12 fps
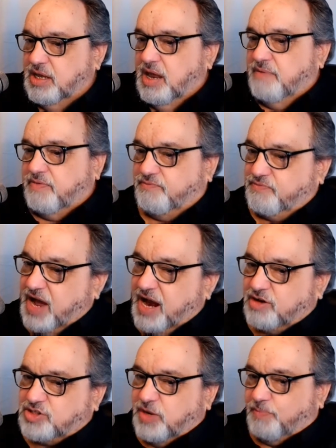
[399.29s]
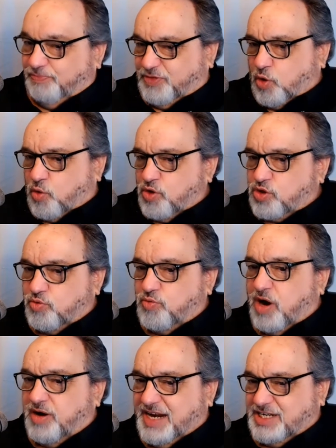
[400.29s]
from fires that tore through our
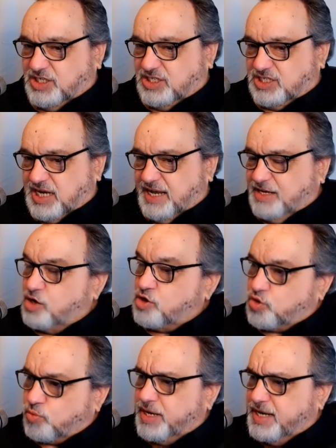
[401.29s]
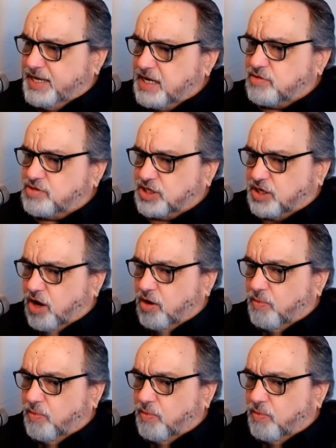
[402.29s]
nation state three years ago.